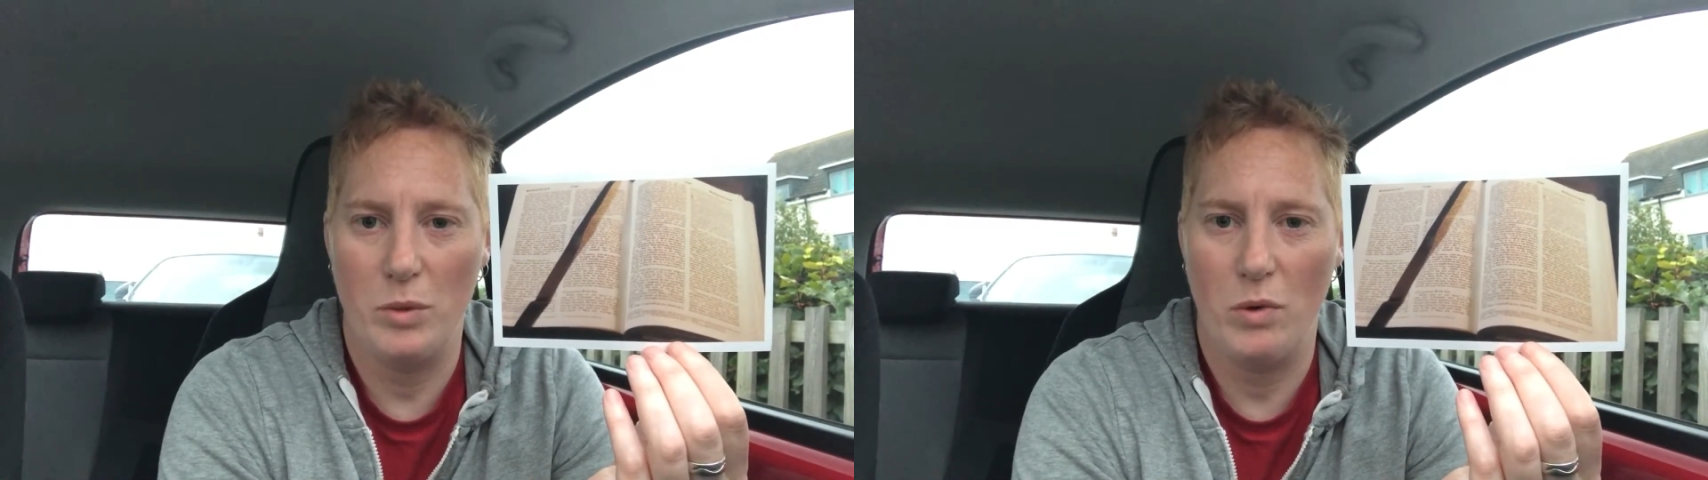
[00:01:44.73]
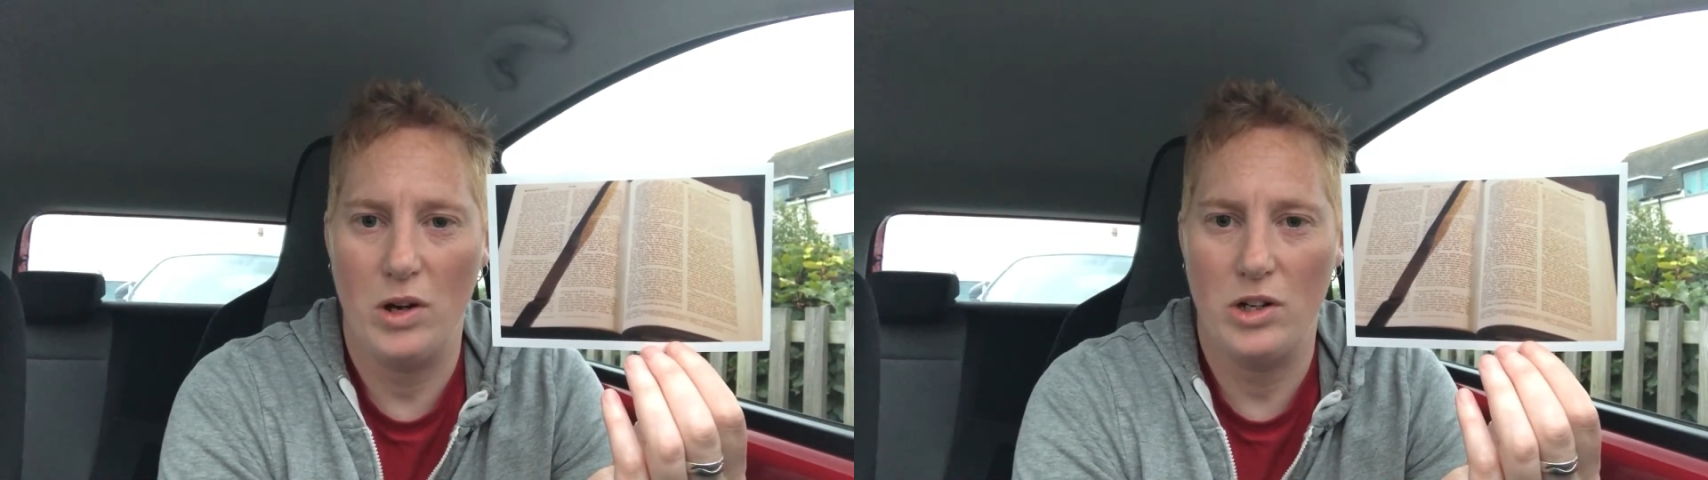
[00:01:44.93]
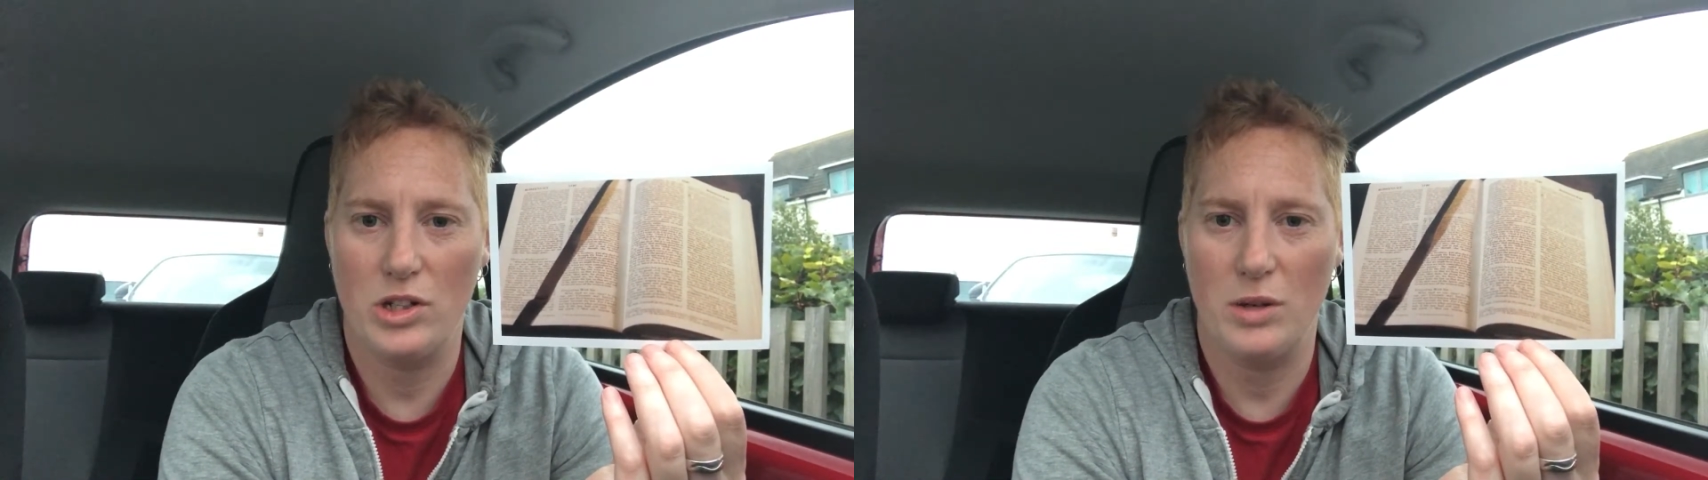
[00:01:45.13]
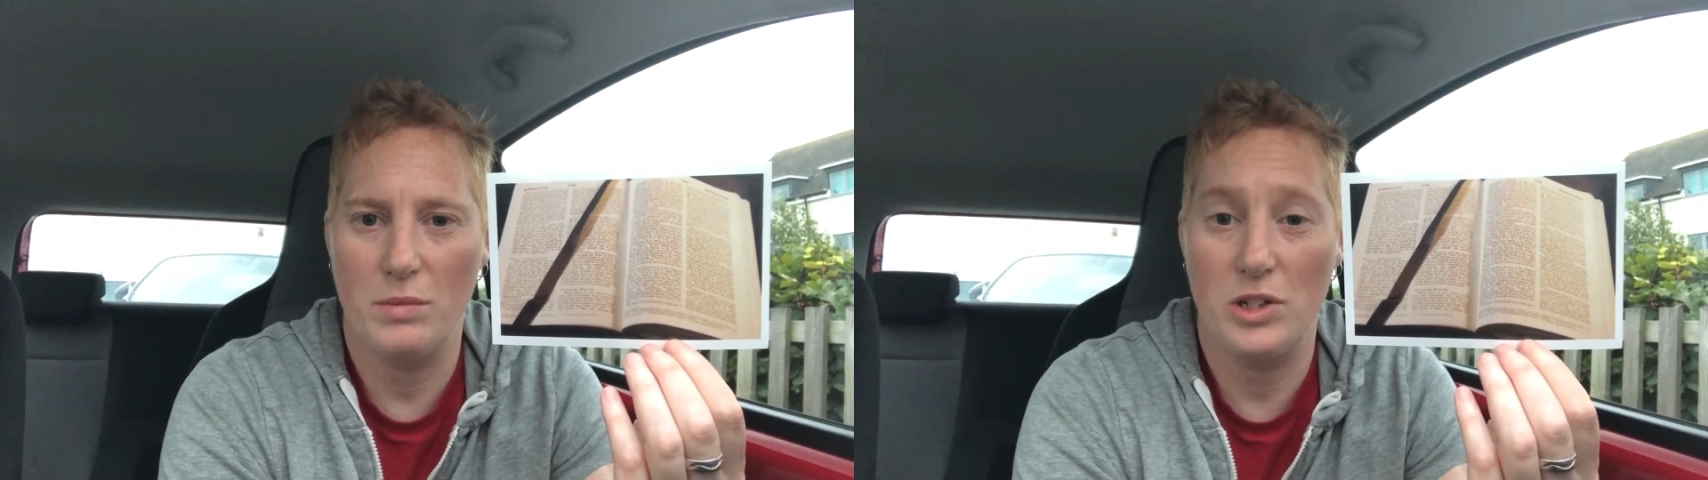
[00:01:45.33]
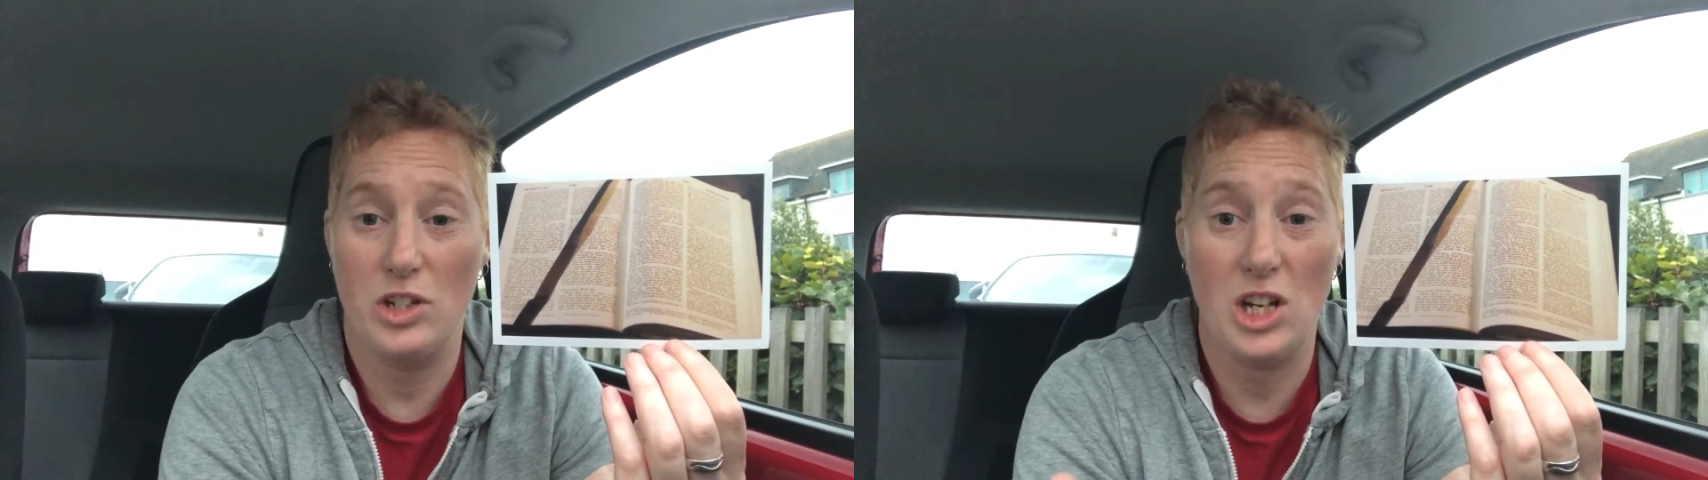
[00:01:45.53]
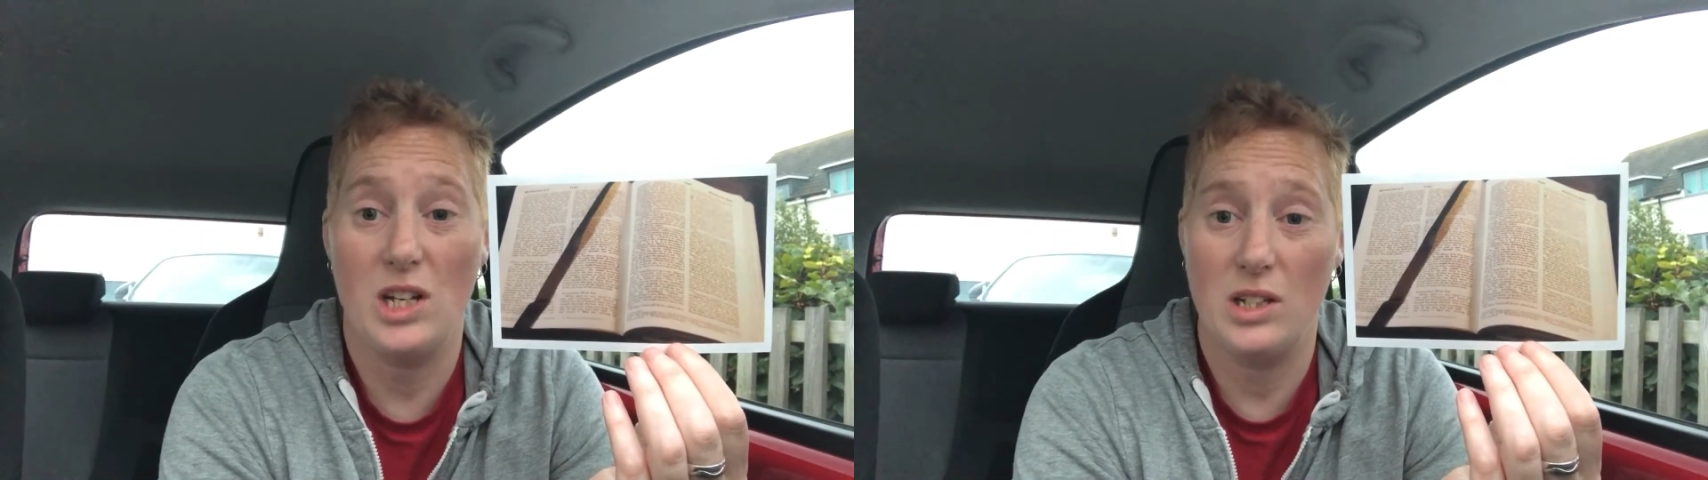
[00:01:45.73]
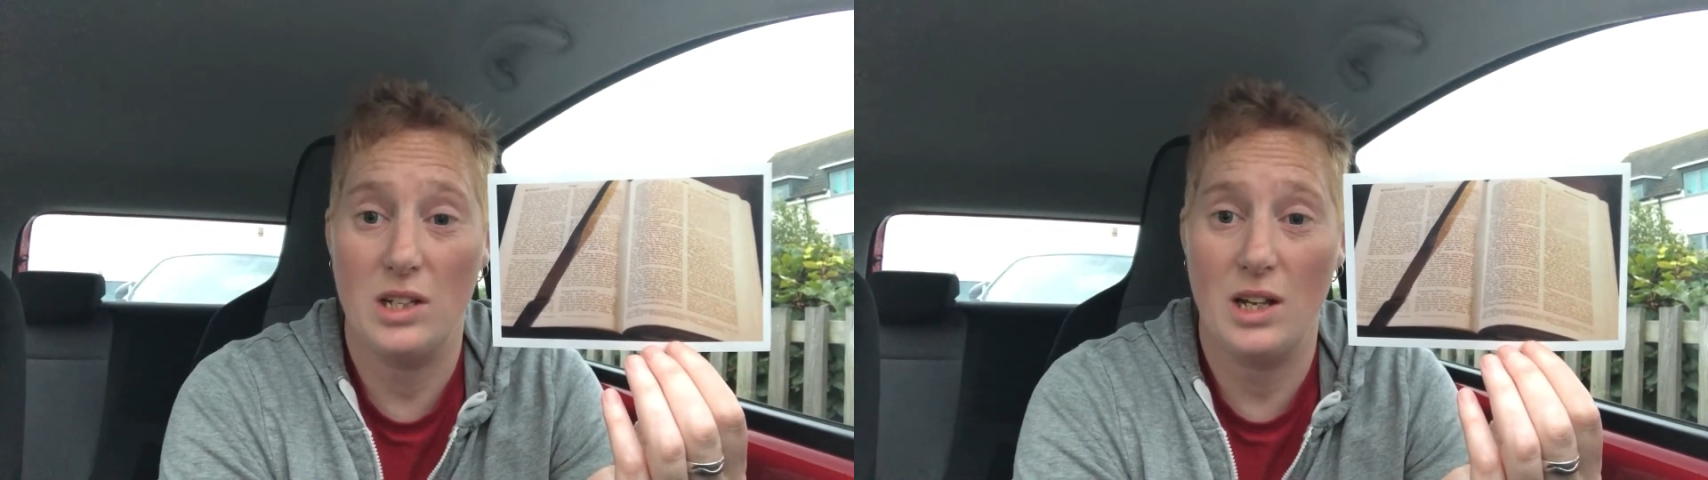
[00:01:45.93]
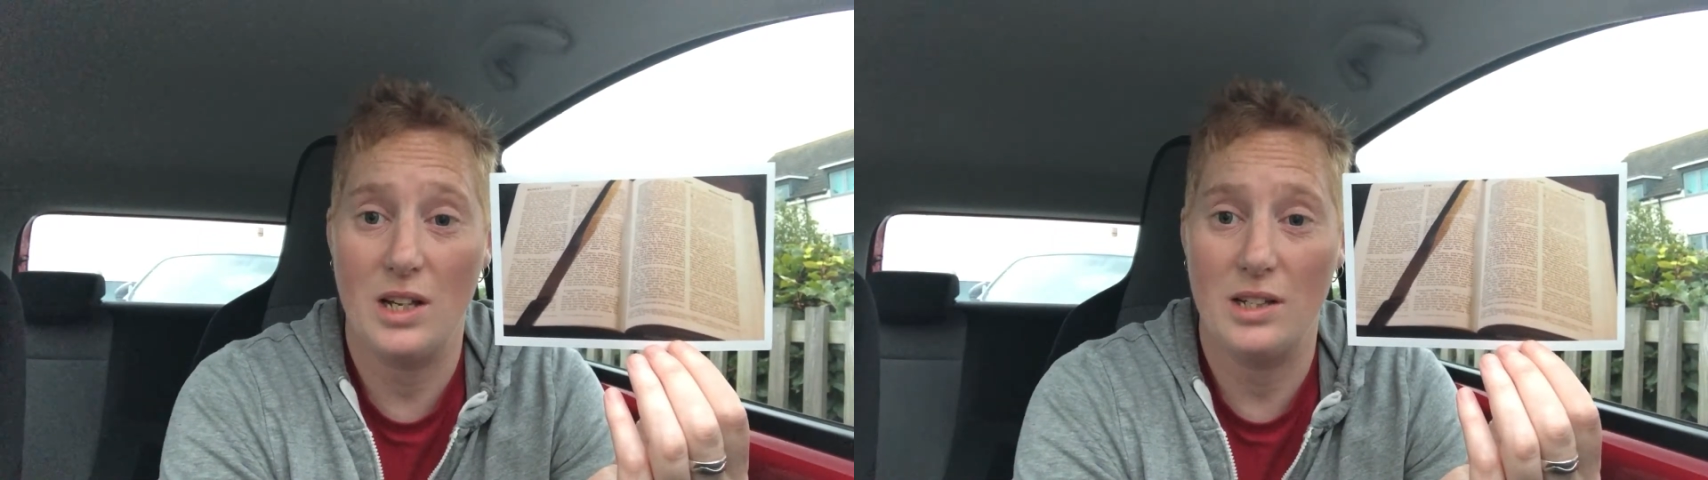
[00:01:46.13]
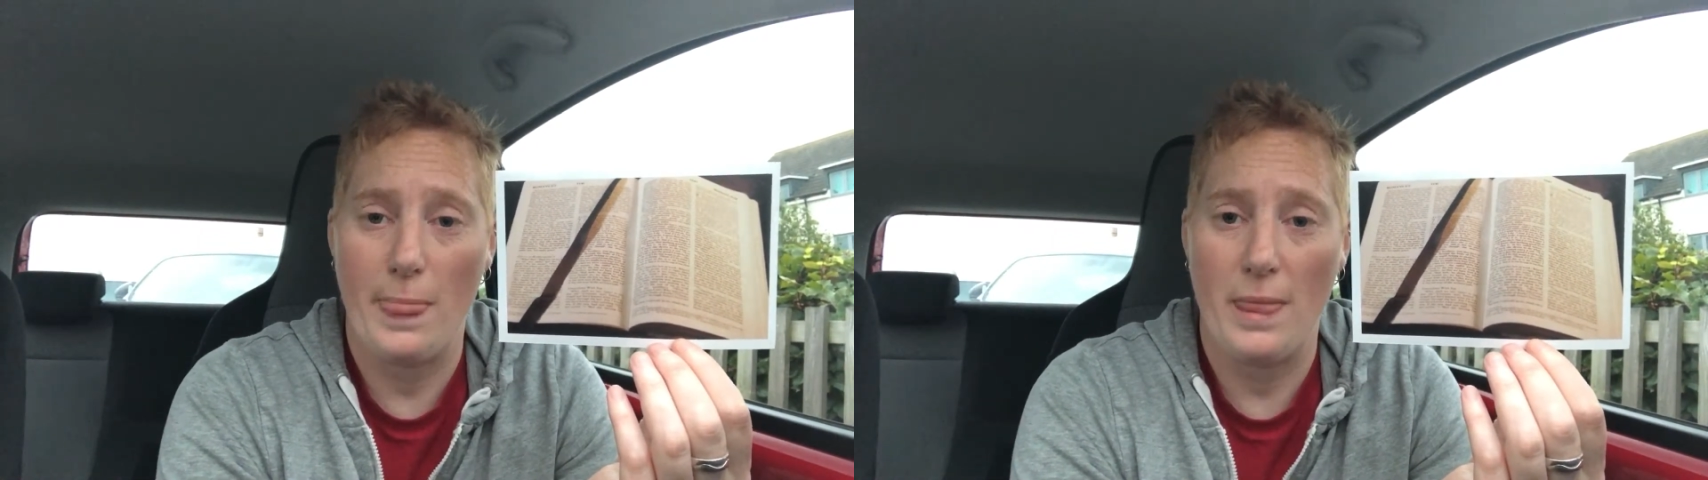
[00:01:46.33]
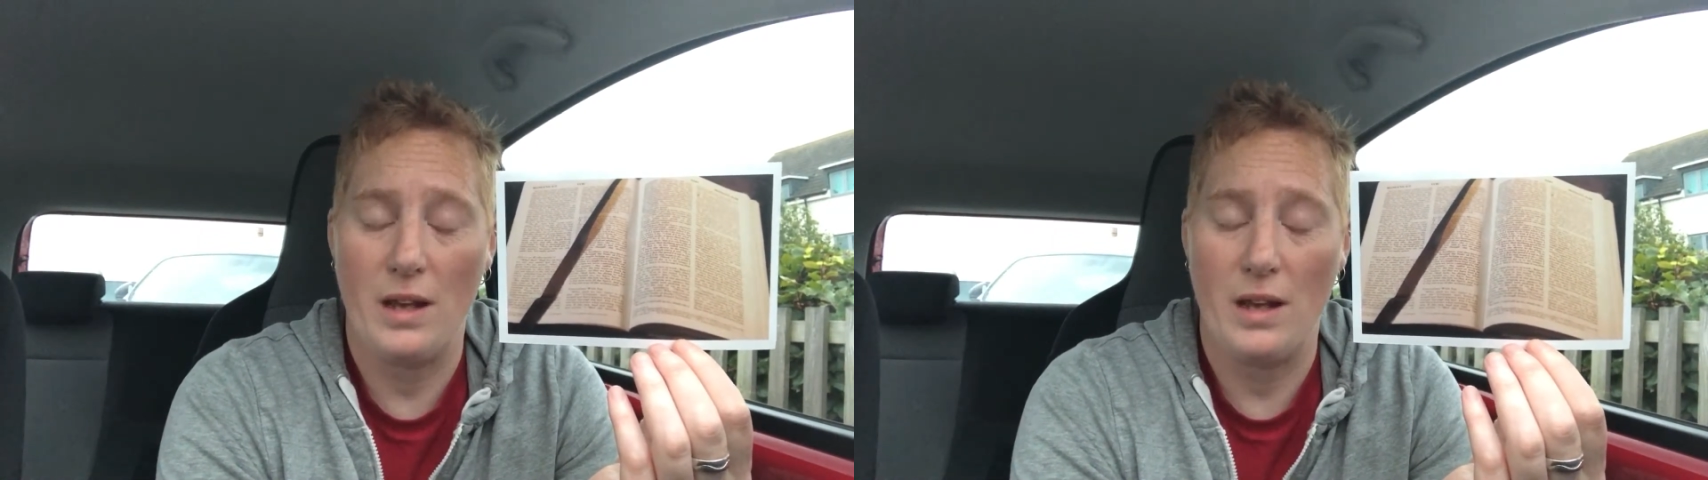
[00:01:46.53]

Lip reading: worshipped. Jesus is.